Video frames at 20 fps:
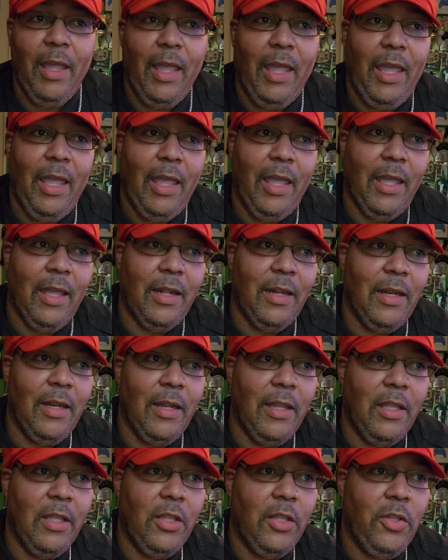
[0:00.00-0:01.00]
And
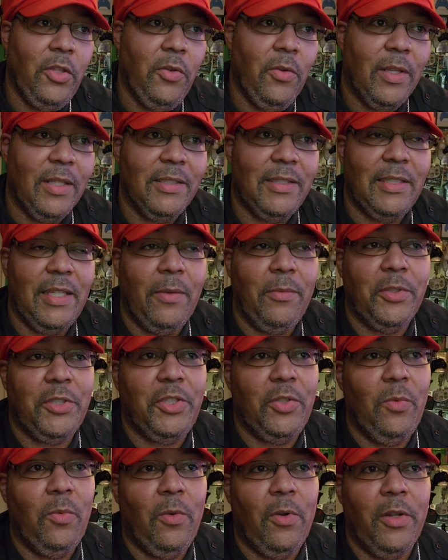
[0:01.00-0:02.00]
you can say
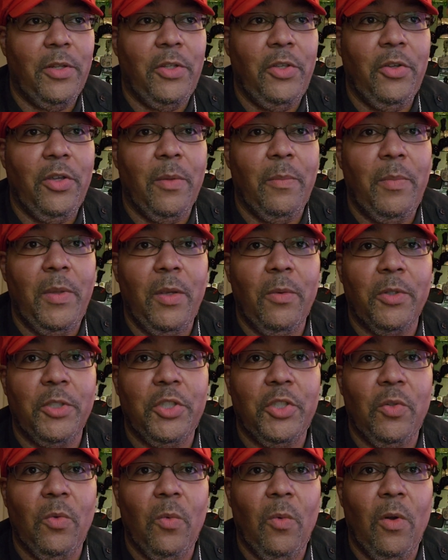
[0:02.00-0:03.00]
what you want, you can be
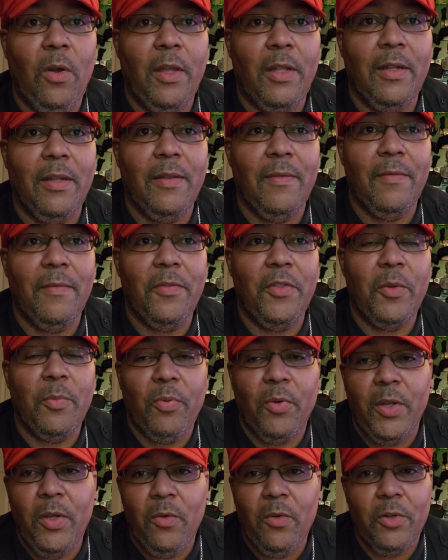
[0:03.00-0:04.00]
what you want. The
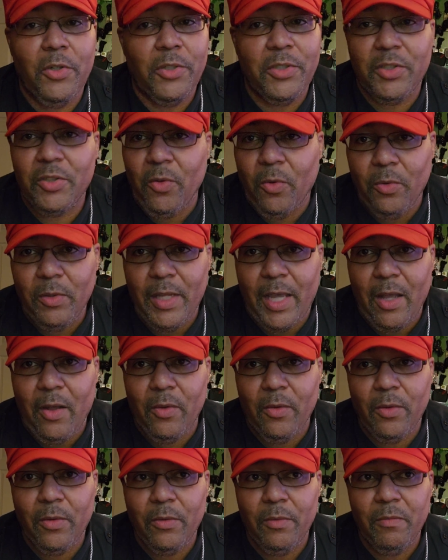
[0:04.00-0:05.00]
pre-order sold
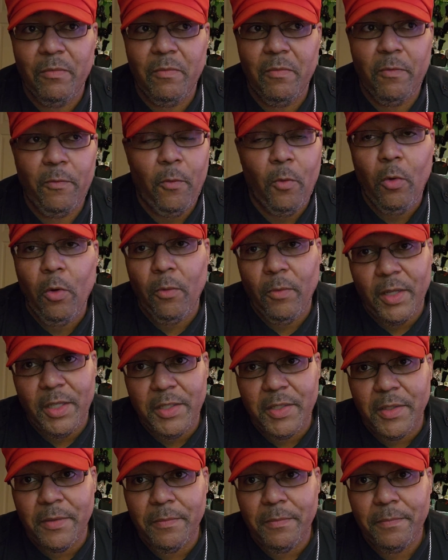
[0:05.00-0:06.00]
out for a
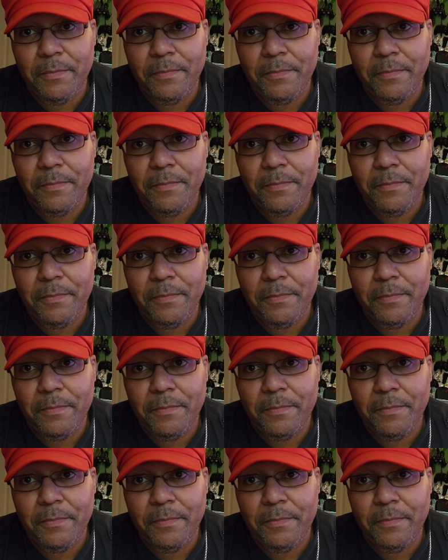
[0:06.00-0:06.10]
reason.